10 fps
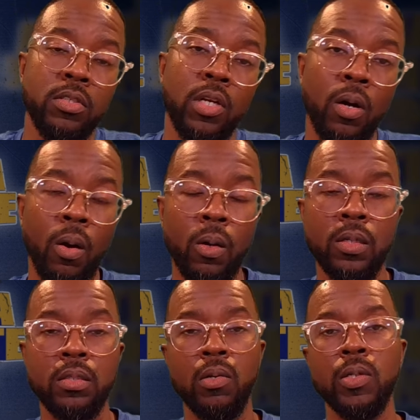
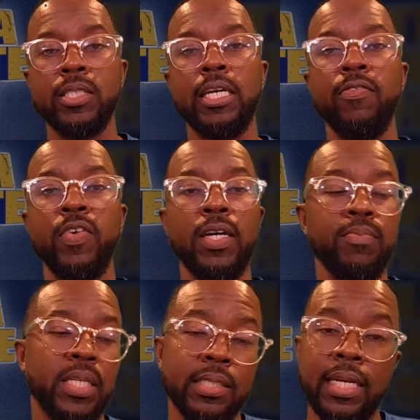on Stephon,
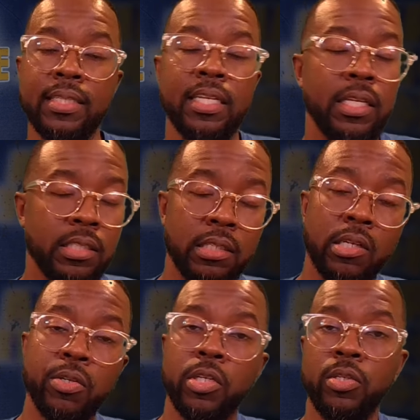because I think he's going to
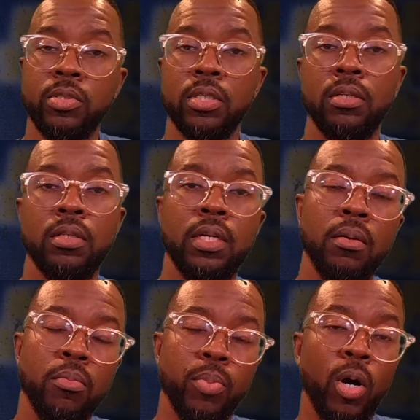go to Houston
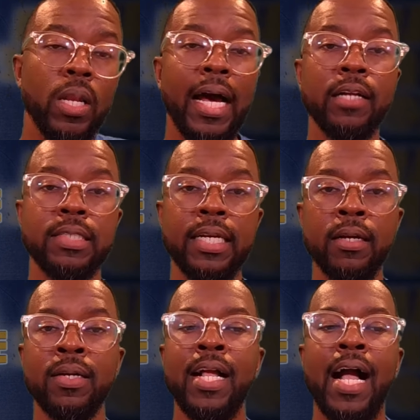and ball out there.